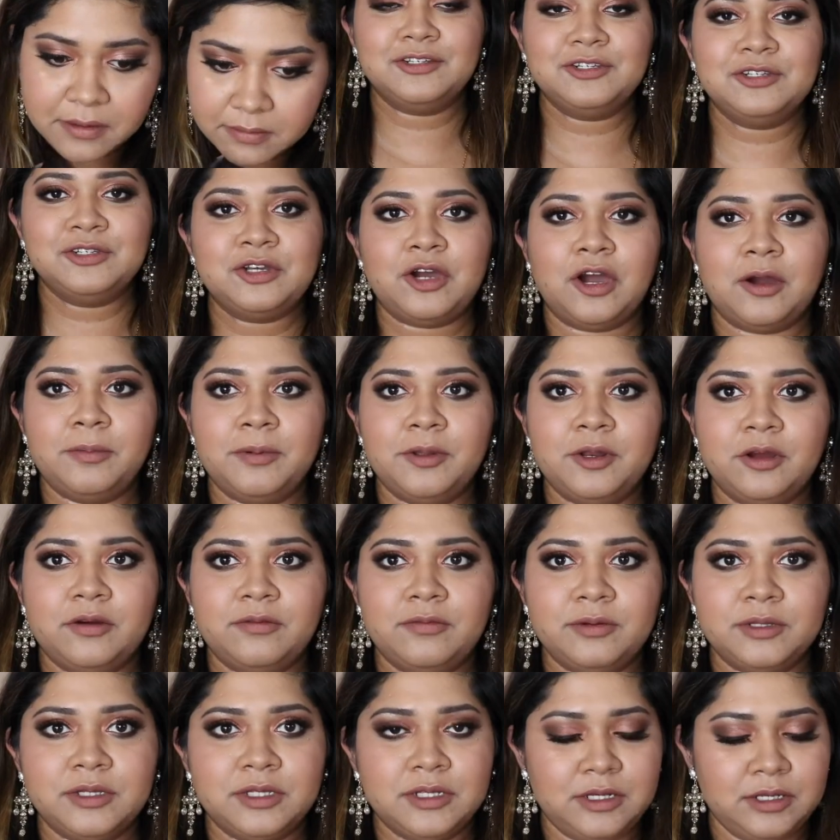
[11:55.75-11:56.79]
To top it
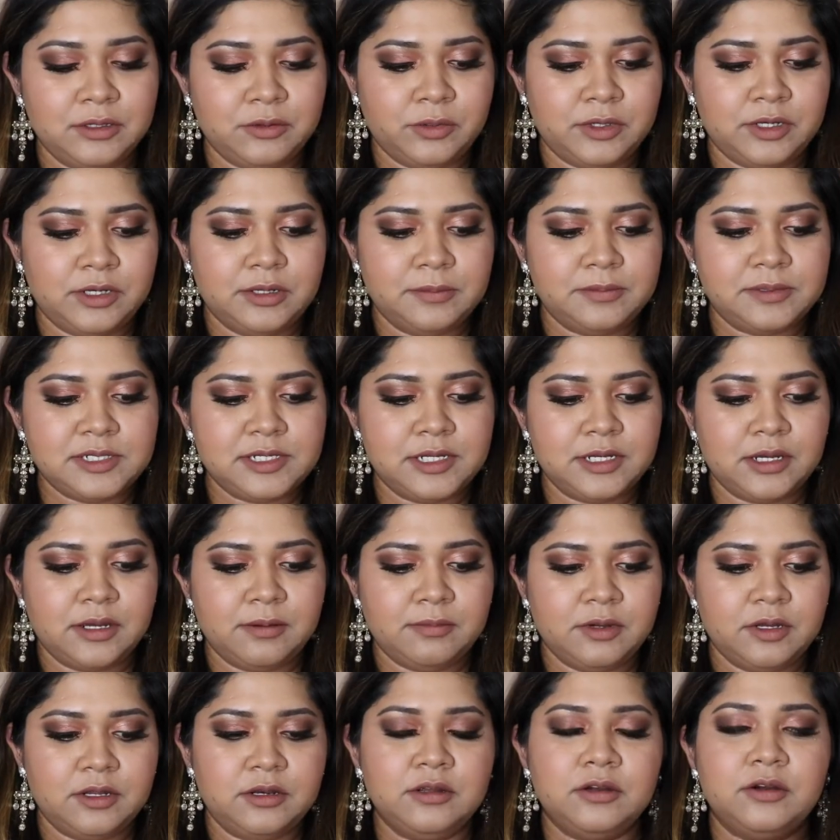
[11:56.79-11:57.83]
off with the liquid
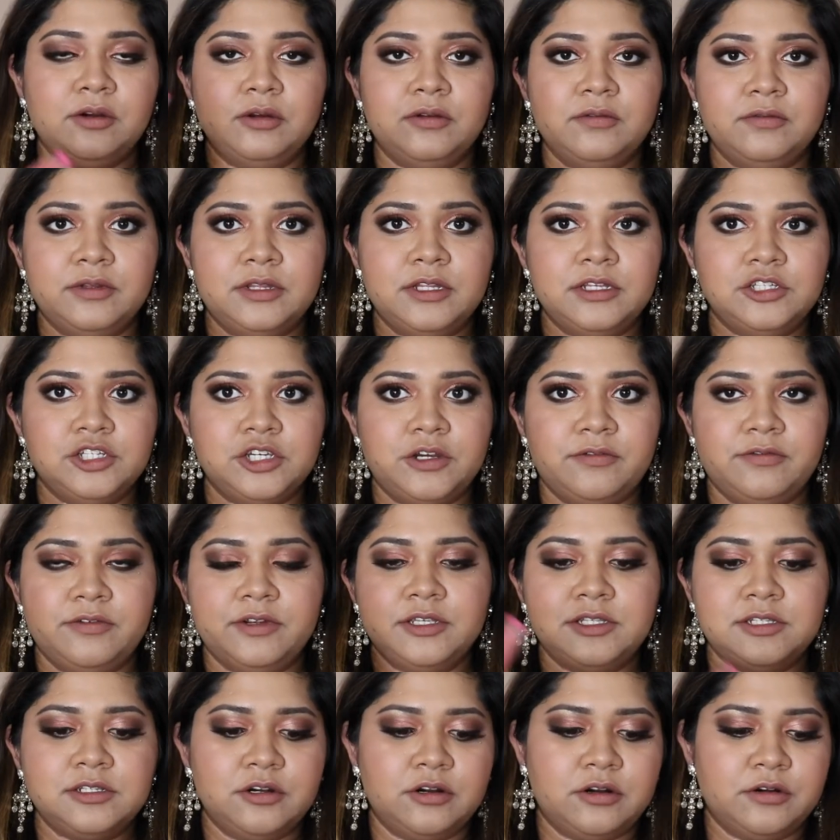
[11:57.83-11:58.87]
lipstick, I'm going to go in with the
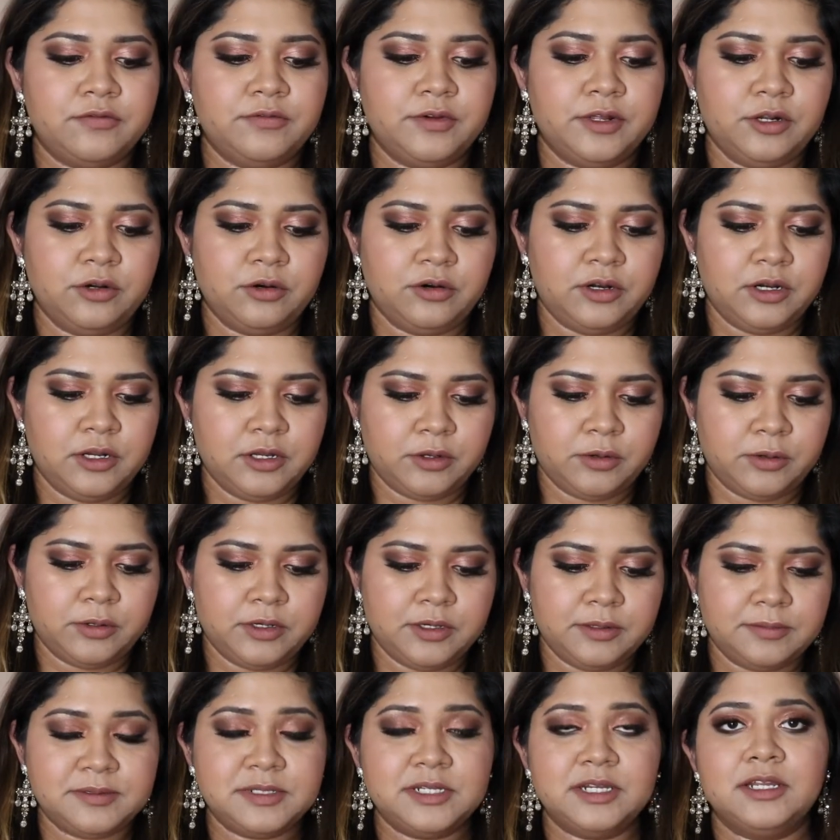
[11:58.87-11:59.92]
Jeffree Star Velour
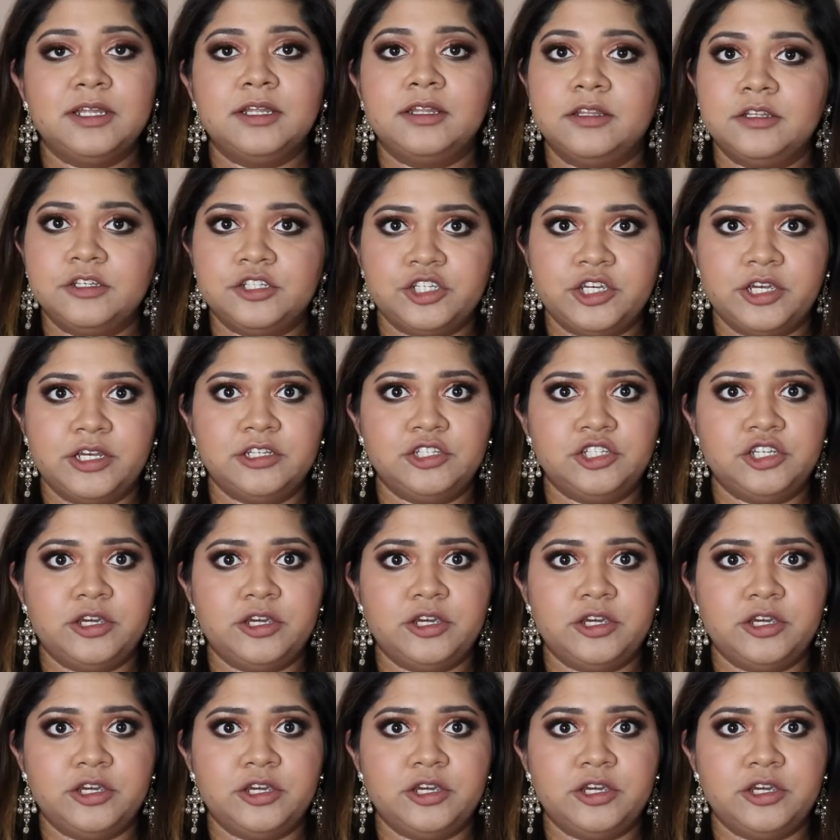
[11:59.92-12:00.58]
Liquid Lipstick in the shade